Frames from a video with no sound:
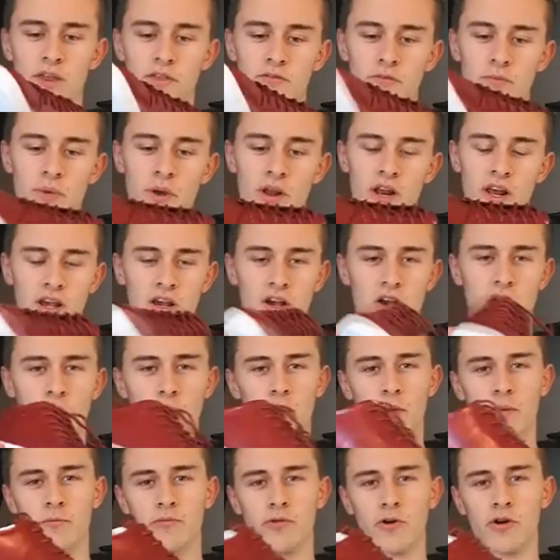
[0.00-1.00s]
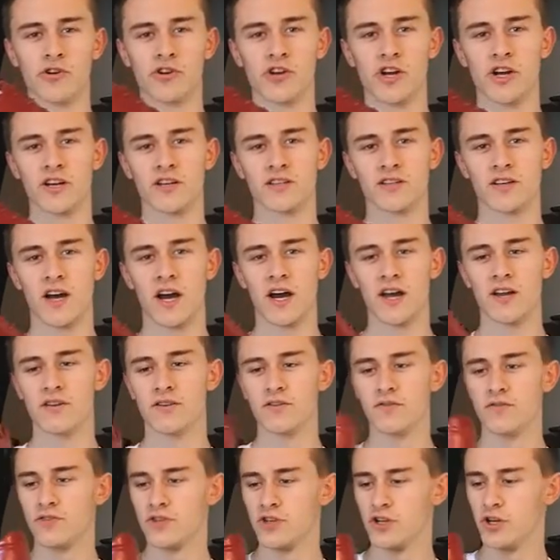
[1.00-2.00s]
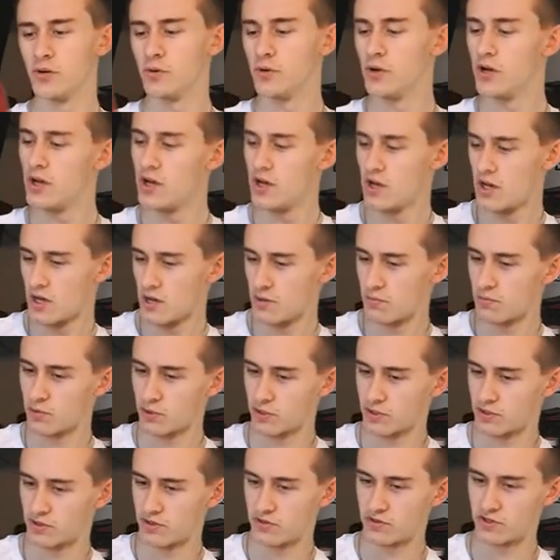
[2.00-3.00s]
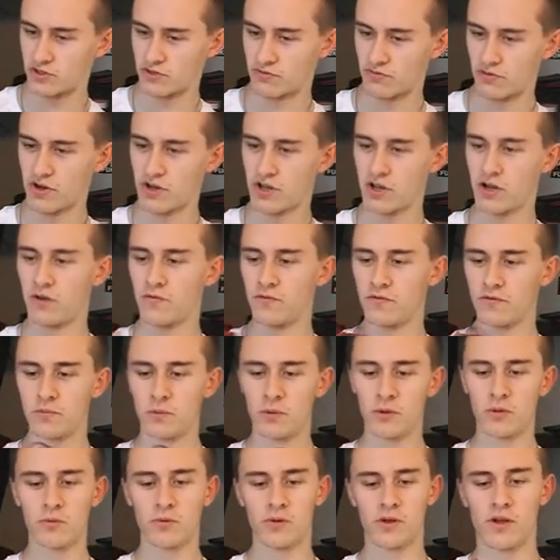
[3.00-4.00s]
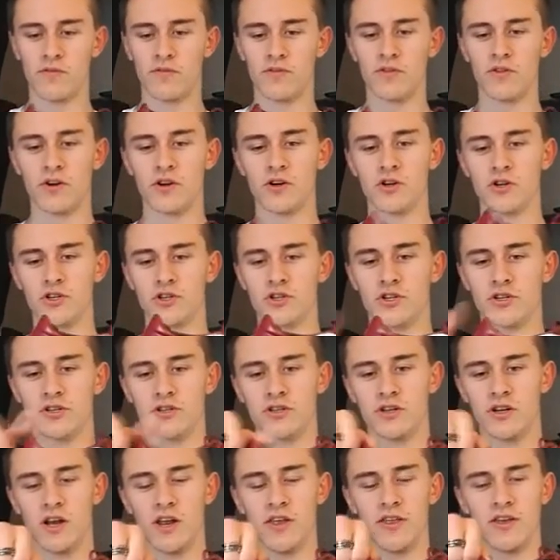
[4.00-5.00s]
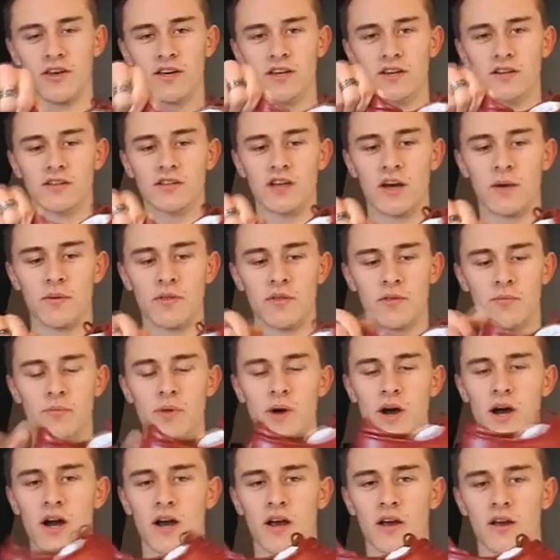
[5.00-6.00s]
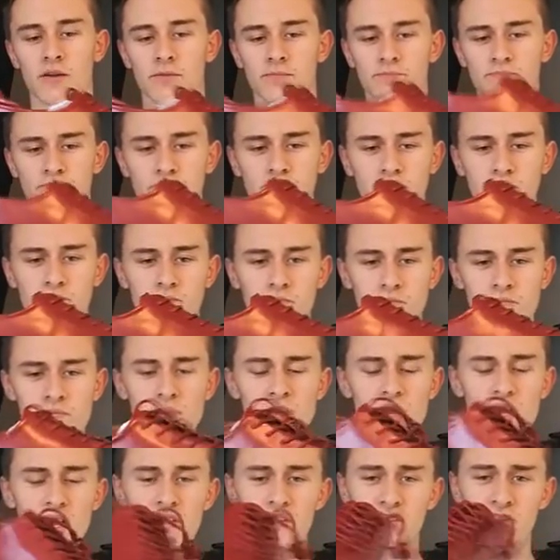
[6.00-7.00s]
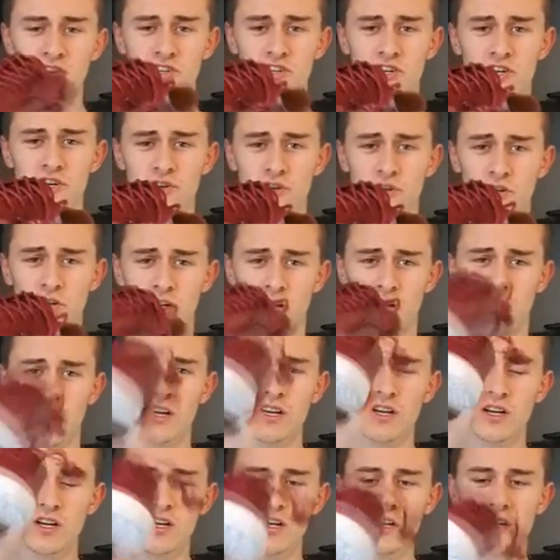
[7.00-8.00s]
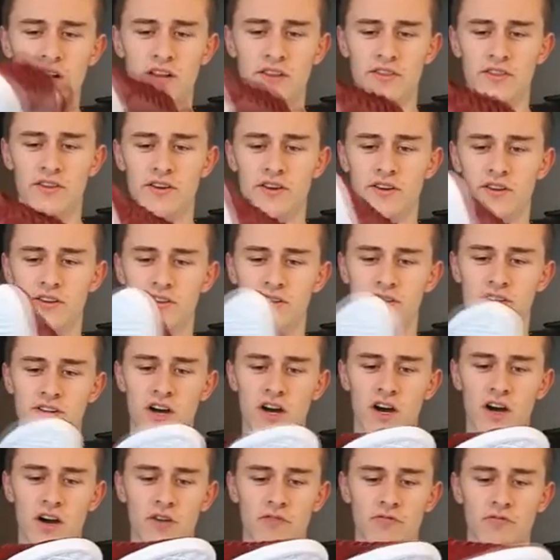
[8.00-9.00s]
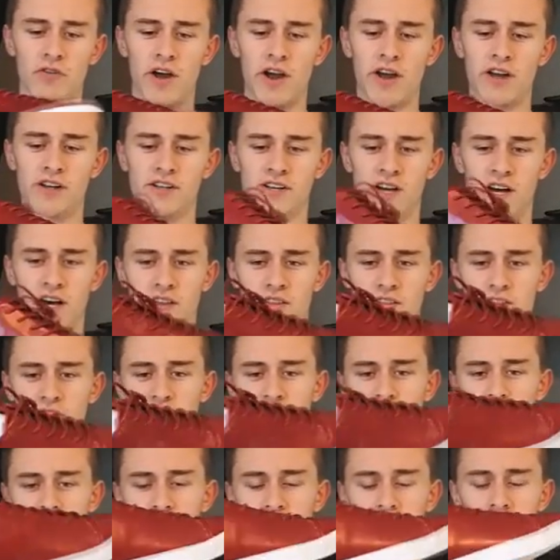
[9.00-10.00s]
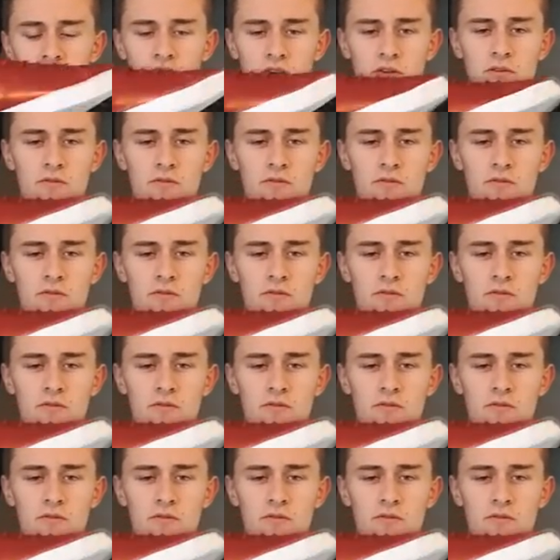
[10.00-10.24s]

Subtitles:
They're a bit like a common project kind of shoe, but they're just really comfortable with having the cushioned leather heel tab at the back, and they're just a good color, like the dark red and the